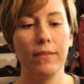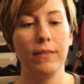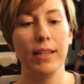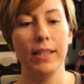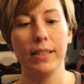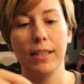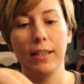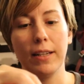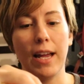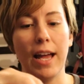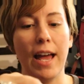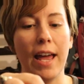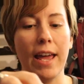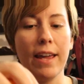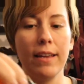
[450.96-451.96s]
This little
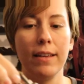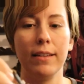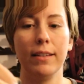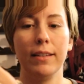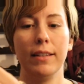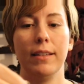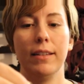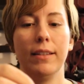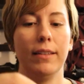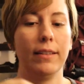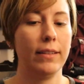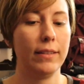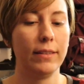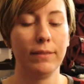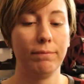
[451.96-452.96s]
guy,
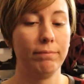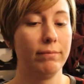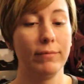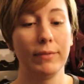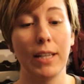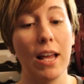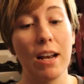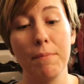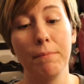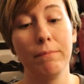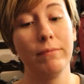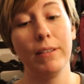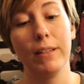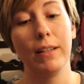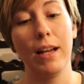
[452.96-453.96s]
got
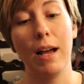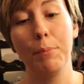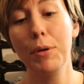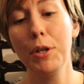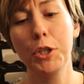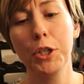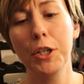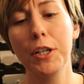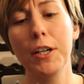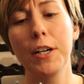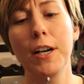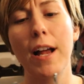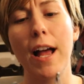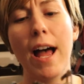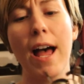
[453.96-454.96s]
him, I'm pretty
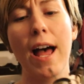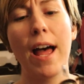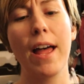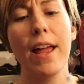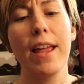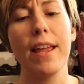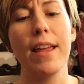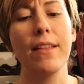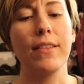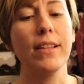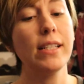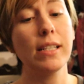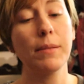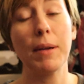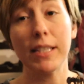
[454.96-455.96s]
sure
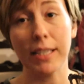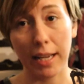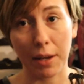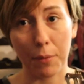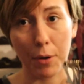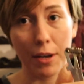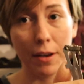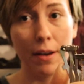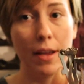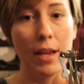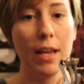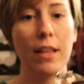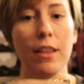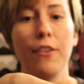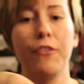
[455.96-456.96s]
this is my second one.
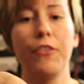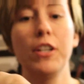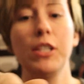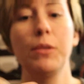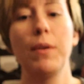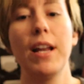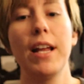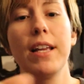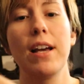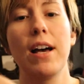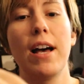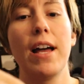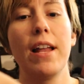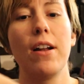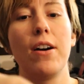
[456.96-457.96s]
The first one I
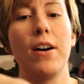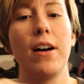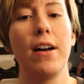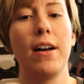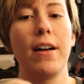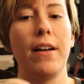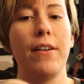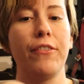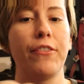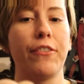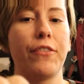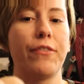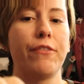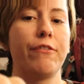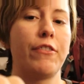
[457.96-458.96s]
got
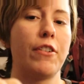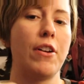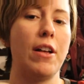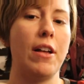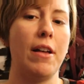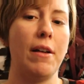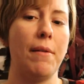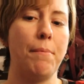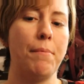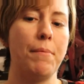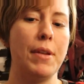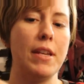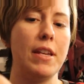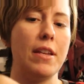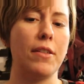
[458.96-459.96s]
from
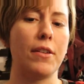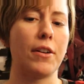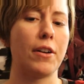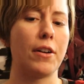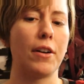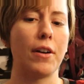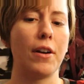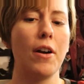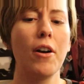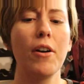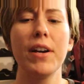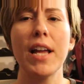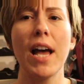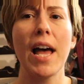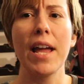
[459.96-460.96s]
either
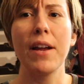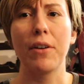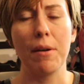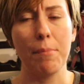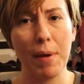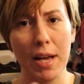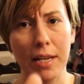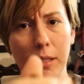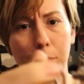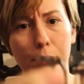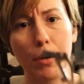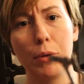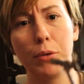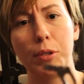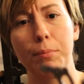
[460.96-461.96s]
REI or a Bass
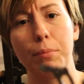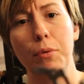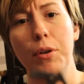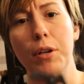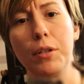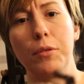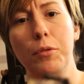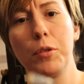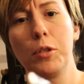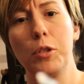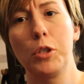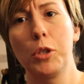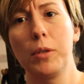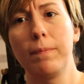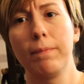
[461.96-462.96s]
Pro
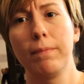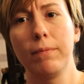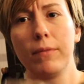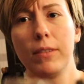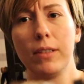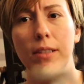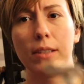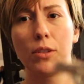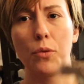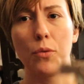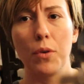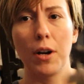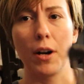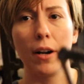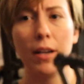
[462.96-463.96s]
Sports
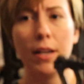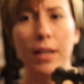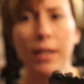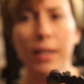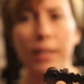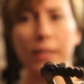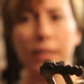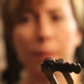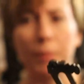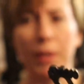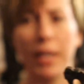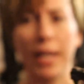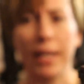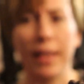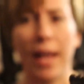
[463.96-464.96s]
store, something like